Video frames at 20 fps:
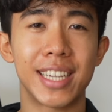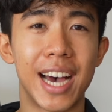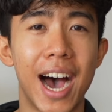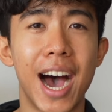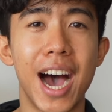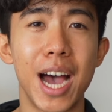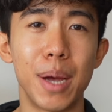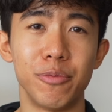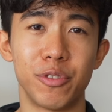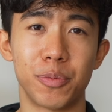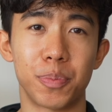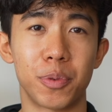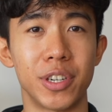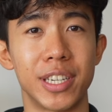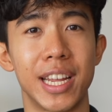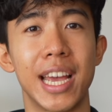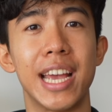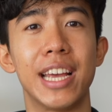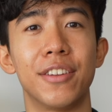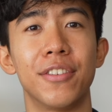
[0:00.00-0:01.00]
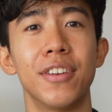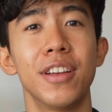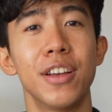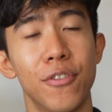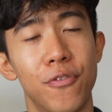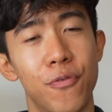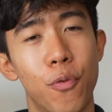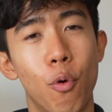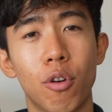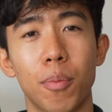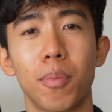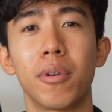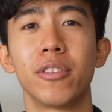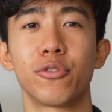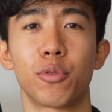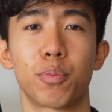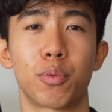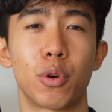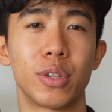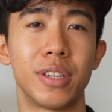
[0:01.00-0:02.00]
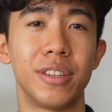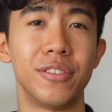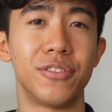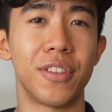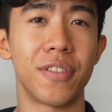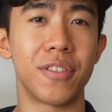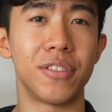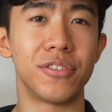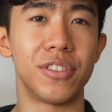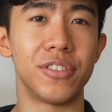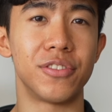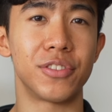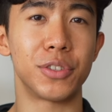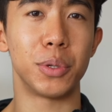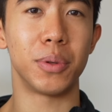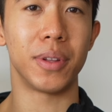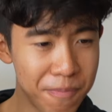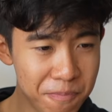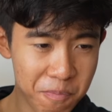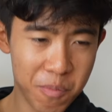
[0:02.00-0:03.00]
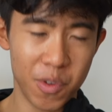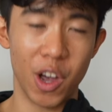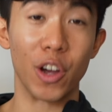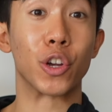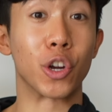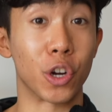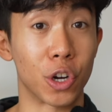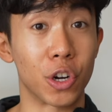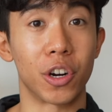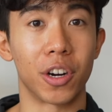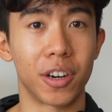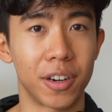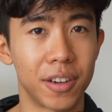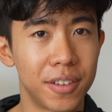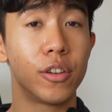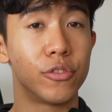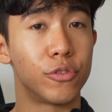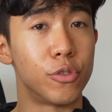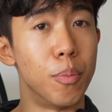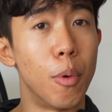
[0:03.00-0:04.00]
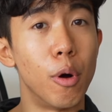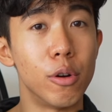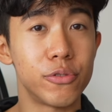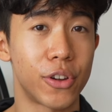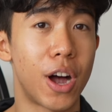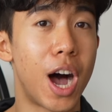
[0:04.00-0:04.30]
times per day for muscle protein synthesis to occur. So most